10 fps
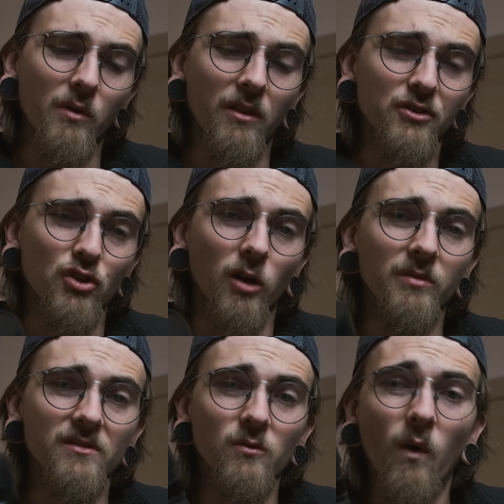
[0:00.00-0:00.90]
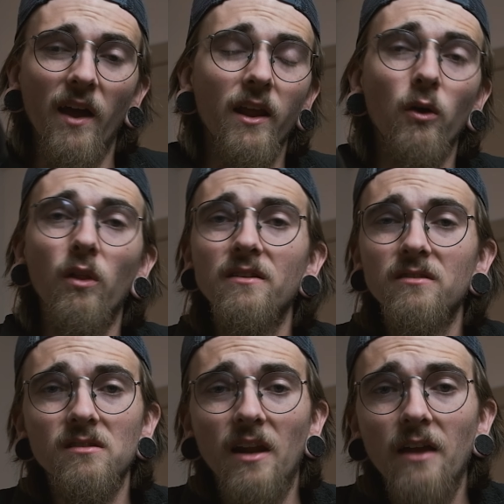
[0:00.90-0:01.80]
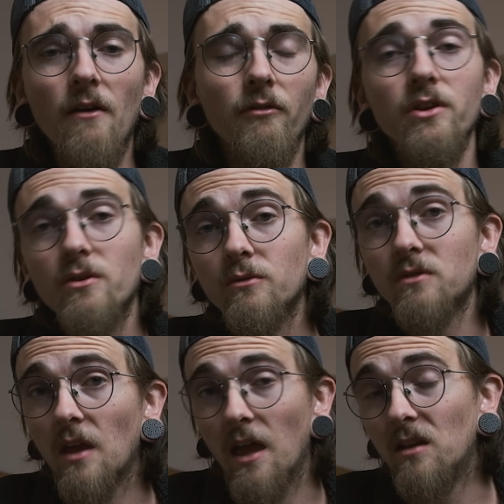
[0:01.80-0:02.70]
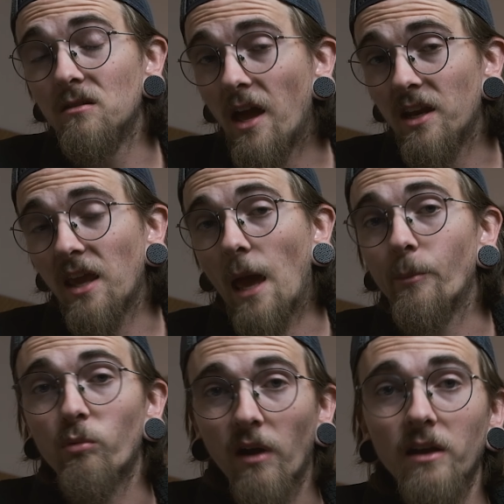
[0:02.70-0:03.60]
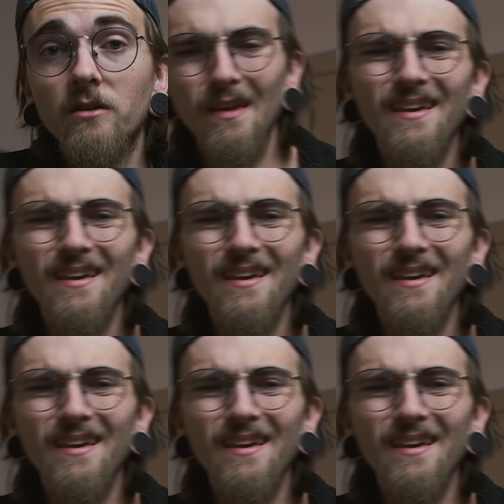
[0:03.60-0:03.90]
one of the sharpest wide-angle lenses that I've ever used in any camera brand.